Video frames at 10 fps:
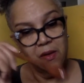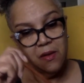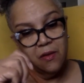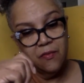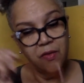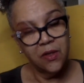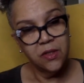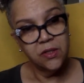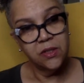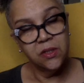of
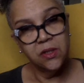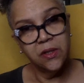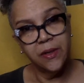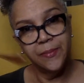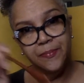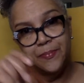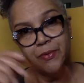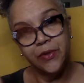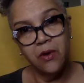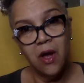this in a cup,
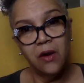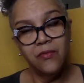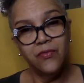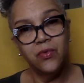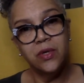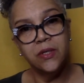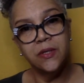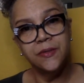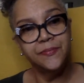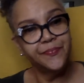pour the olive oil in,